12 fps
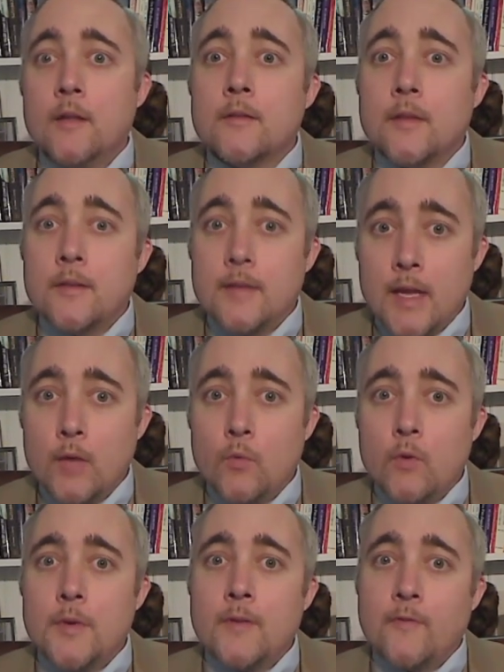then they
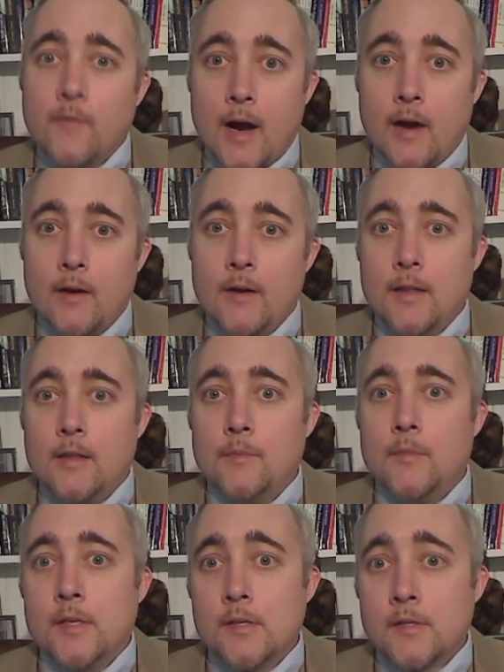will be fired and the
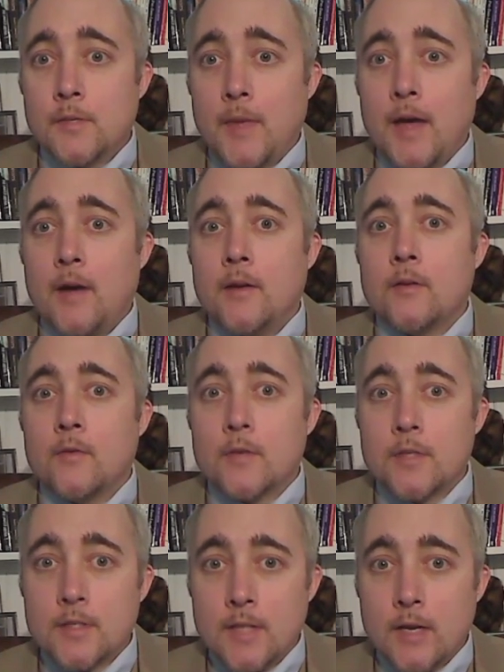municipality or
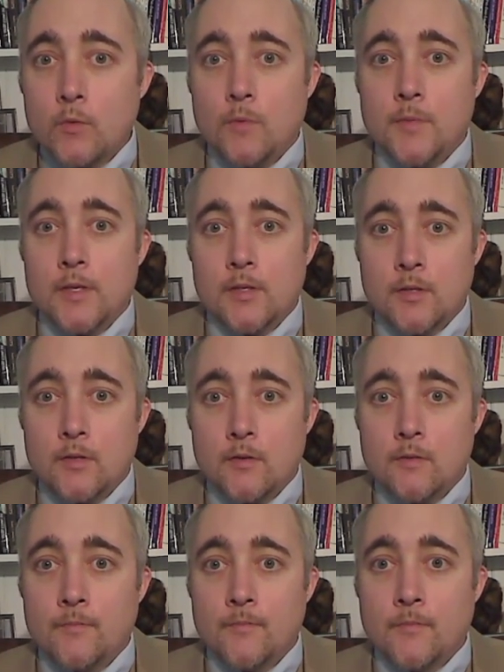state will be sued.